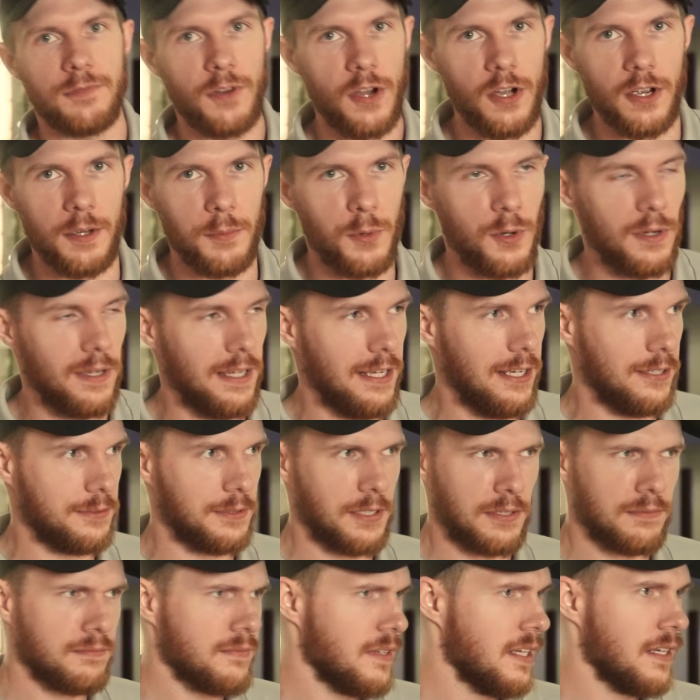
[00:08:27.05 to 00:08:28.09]
volume
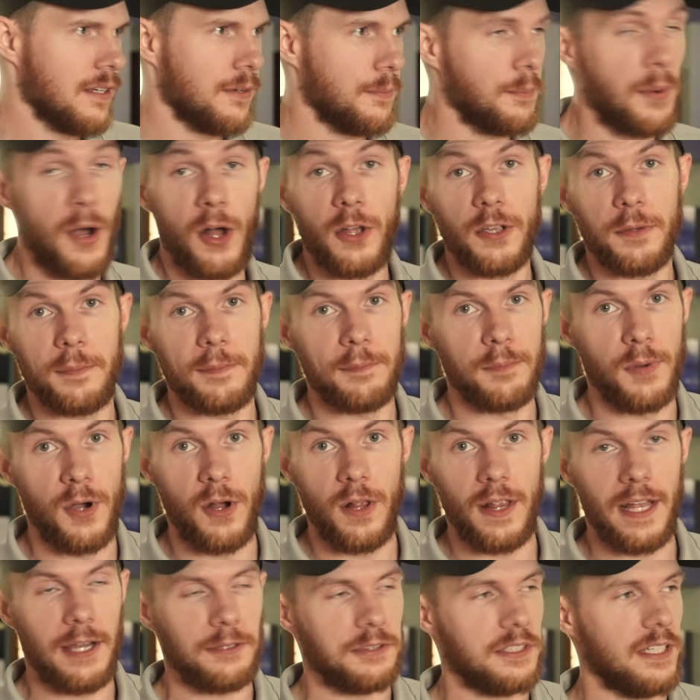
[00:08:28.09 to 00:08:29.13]

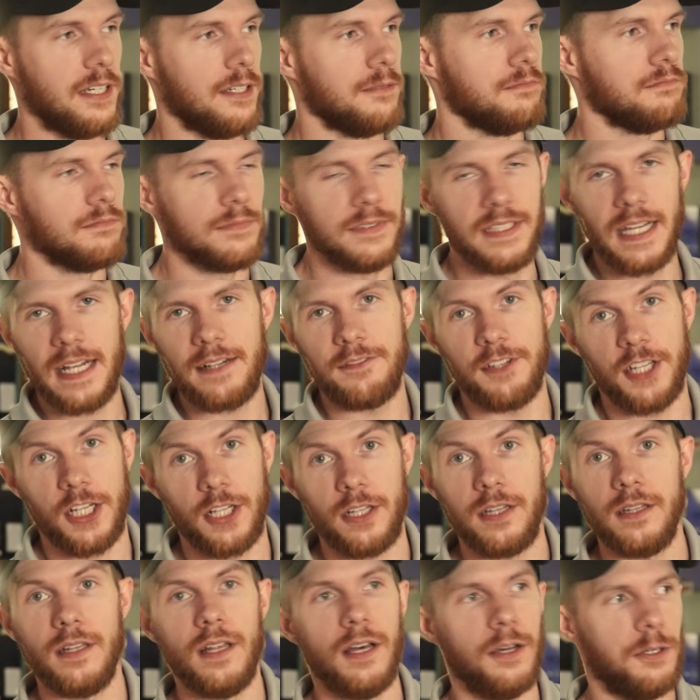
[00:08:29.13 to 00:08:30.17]
ball out there. Not even
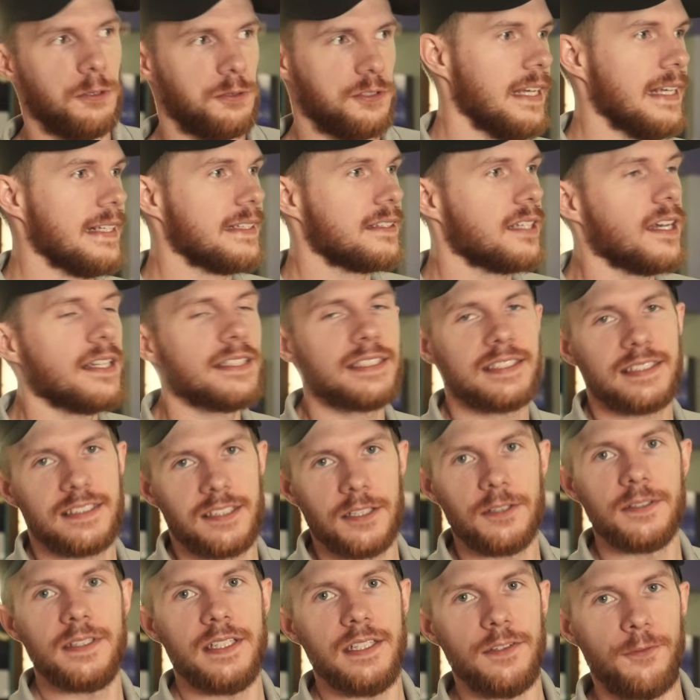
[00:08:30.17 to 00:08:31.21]
close. It does
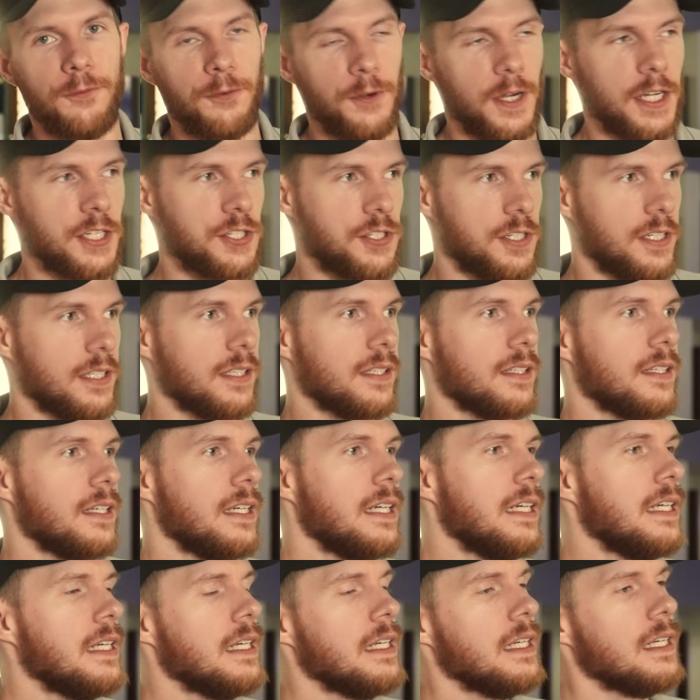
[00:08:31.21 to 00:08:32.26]
still need friction.
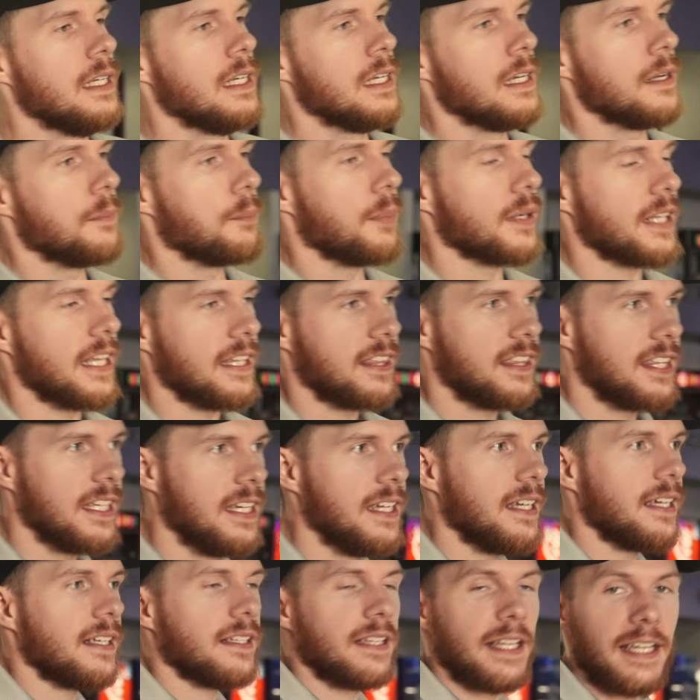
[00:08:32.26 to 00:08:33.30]
But I
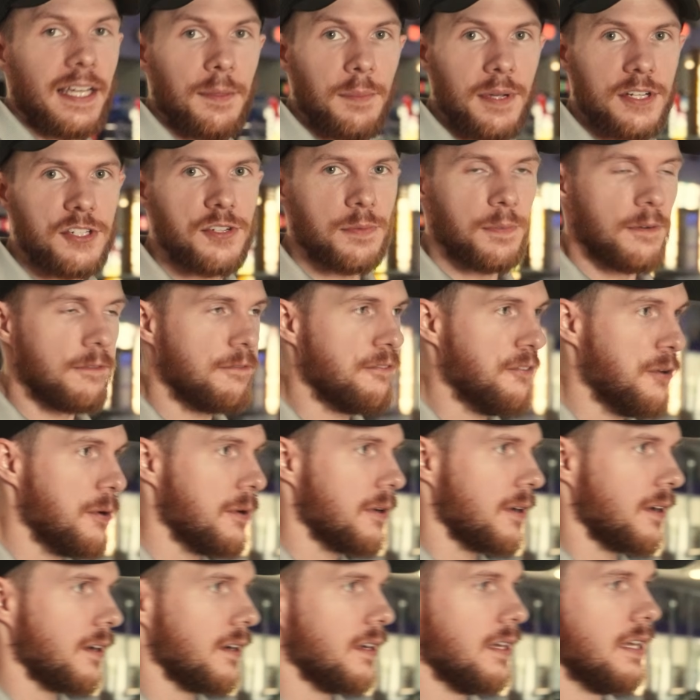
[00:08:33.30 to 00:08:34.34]
think, like I mentioned before,